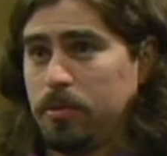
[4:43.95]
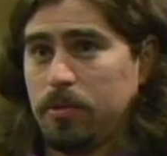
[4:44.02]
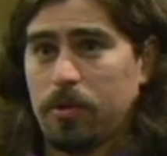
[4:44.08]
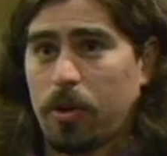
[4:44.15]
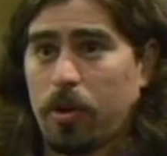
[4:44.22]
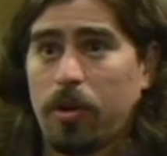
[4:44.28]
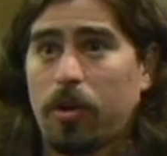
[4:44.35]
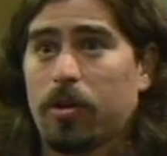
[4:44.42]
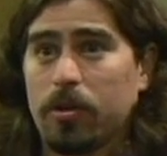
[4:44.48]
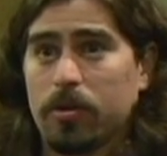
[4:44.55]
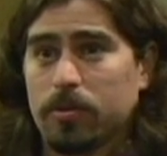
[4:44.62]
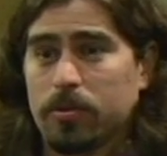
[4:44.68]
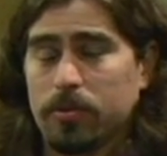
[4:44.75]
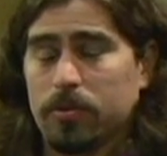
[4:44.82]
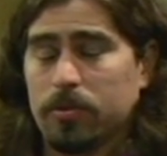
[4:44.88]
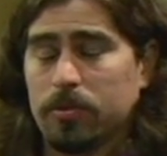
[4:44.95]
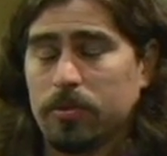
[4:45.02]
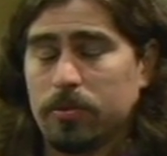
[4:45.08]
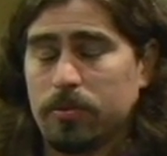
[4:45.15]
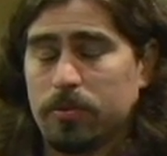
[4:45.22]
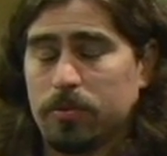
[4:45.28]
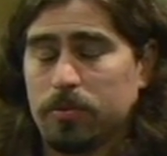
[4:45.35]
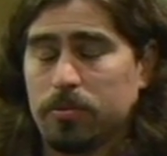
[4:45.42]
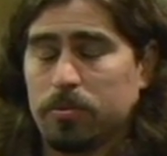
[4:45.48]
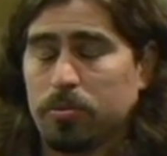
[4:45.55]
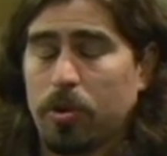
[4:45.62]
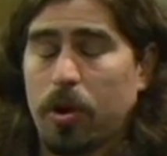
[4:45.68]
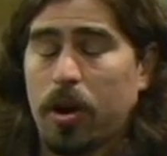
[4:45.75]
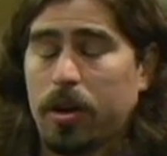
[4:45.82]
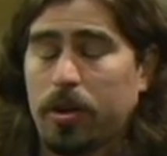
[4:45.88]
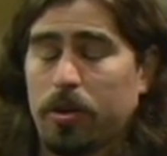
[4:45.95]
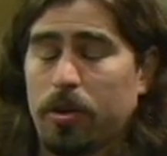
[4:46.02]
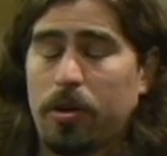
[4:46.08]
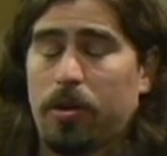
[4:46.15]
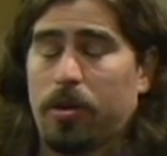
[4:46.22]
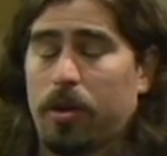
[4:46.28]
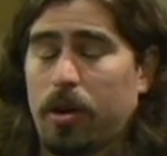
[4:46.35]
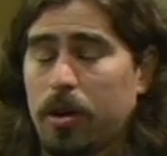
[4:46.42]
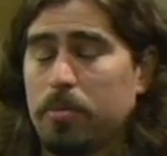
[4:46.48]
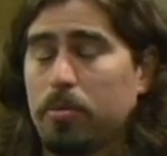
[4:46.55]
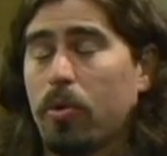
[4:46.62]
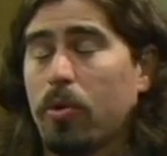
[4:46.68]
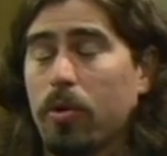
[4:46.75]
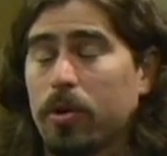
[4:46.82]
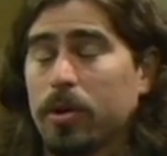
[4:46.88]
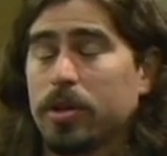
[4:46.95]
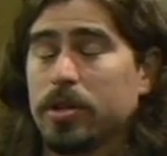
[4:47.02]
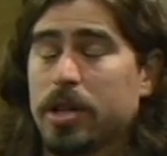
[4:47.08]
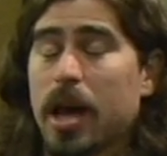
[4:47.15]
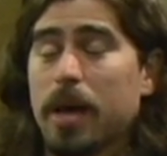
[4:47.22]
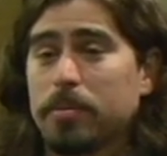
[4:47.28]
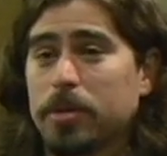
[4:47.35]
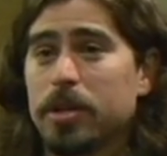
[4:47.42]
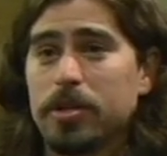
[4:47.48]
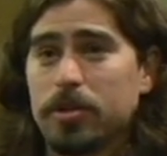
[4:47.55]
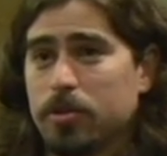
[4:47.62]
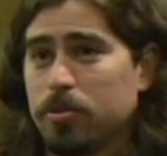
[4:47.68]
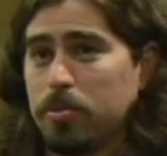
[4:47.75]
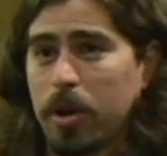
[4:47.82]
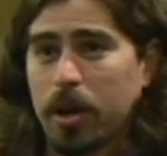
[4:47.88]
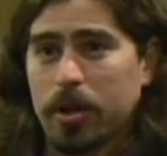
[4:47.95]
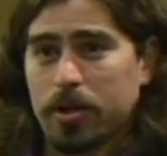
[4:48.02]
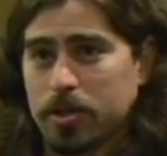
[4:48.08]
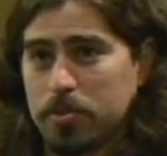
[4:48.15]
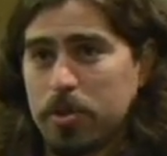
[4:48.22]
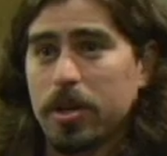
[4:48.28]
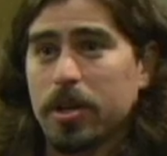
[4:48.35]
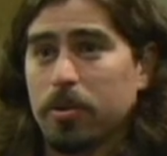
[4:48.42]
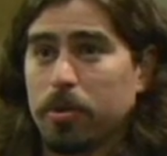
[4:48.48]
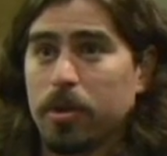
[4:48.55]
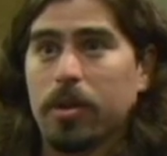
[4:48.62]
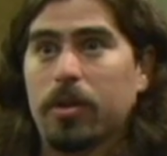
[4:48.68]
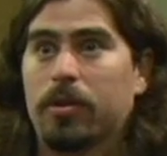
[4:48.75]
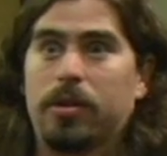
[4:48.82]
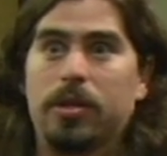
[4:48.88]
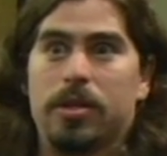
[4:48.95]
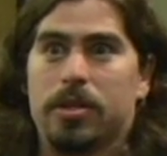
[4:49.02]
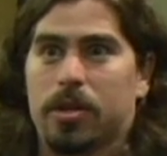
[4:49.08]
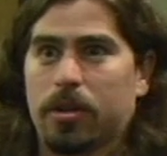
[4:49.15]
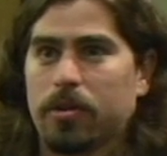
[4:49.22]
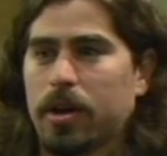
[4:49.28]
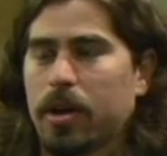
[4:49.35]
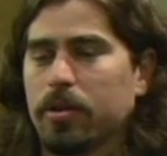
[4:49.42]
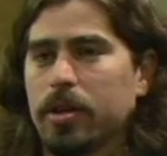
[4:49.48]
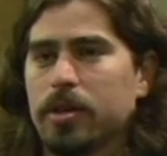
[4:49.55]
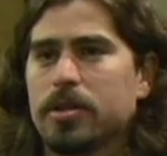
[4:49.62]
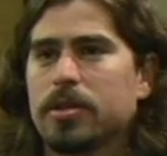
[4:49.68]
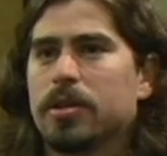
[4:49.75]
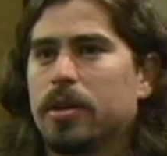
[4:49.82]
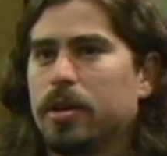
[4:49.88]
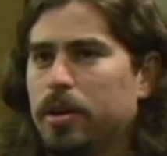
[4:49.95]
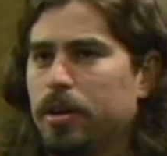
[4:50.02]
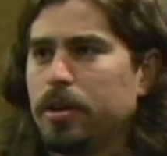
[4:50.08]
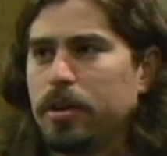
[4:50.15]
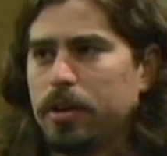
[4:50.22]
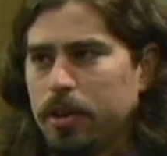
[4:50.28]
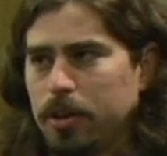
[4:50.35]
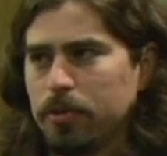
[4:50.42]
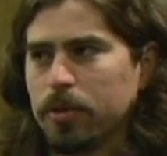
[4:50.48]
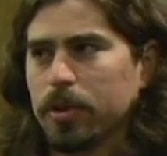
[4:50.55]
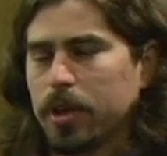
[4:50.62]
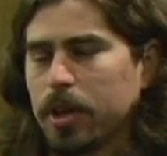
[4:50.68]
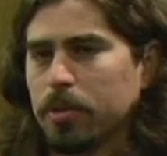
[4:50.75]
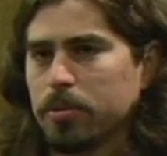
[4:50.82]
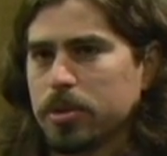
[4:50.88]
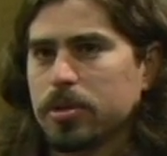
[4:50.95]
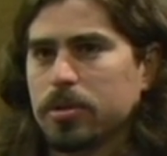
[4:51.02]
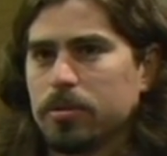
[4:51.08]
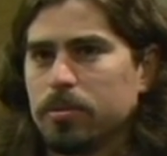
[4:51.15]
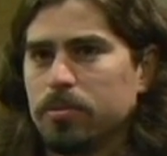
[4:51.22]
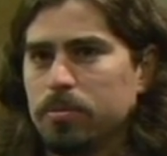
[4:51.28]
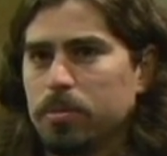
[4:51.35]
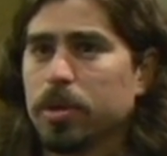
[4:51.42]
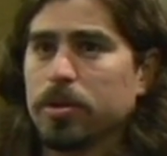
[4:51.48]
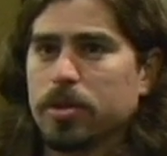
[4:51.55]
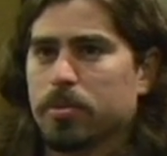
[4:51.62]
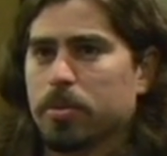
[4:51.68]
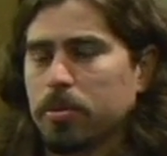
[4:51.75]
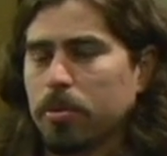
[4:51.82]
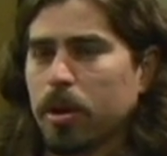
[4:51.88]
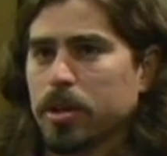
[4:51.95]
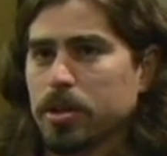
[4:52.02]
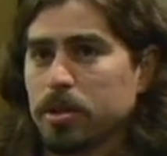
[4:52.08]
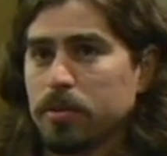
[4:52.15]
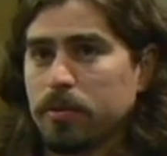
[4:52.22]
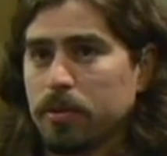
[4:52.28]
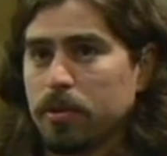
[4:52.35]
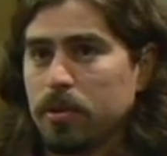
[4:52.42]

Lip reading: are brought on board and tapped into by speaking with these other outlets, it really helps build something positive.